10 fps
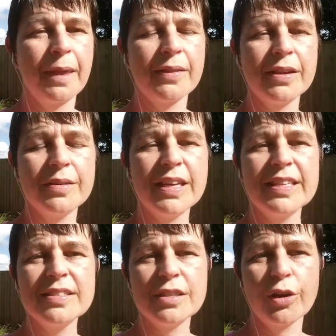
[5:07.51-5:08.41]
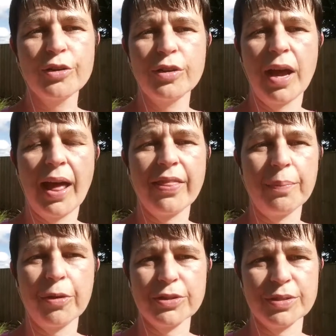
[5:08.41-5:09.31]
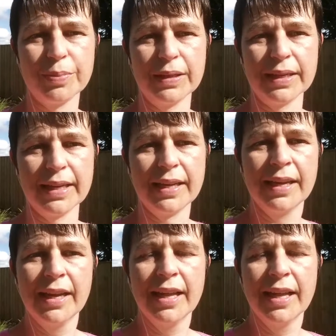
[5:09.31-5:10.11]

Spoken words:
There is no other possibility